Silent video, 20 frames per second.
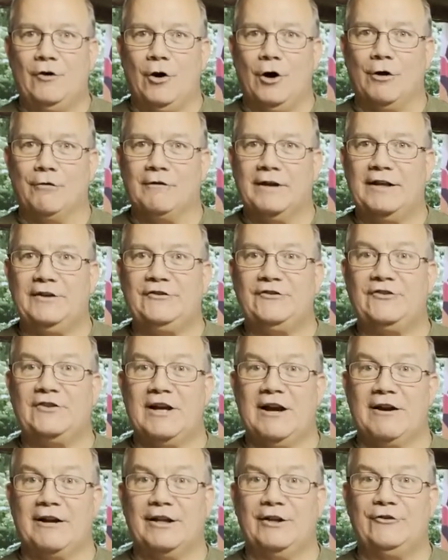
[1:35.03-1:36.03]
already
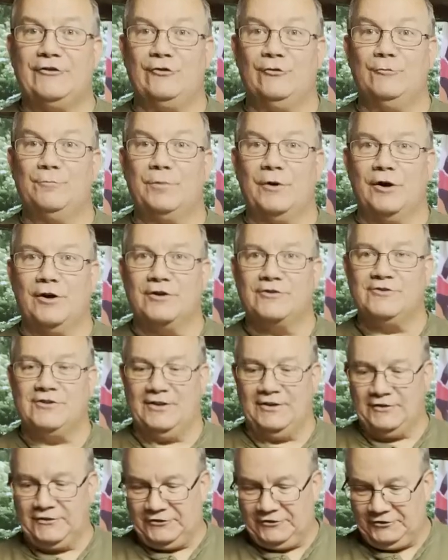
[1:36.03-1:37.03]
started to
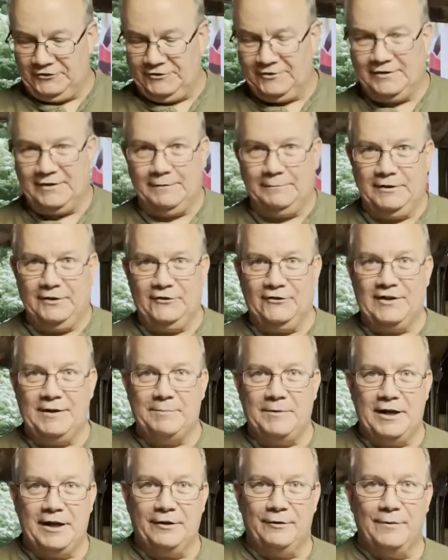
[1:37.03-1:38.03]
purchase, I'm going to step
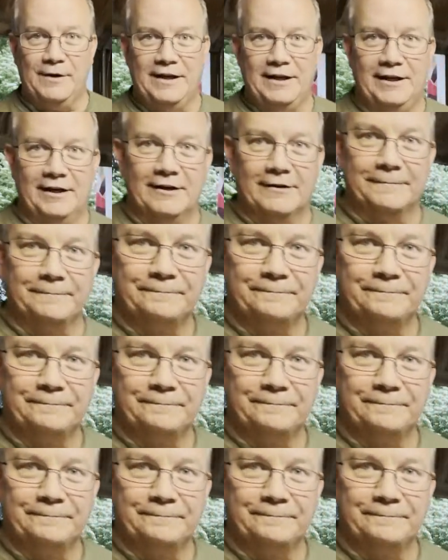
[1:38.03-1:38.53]
out of the way here,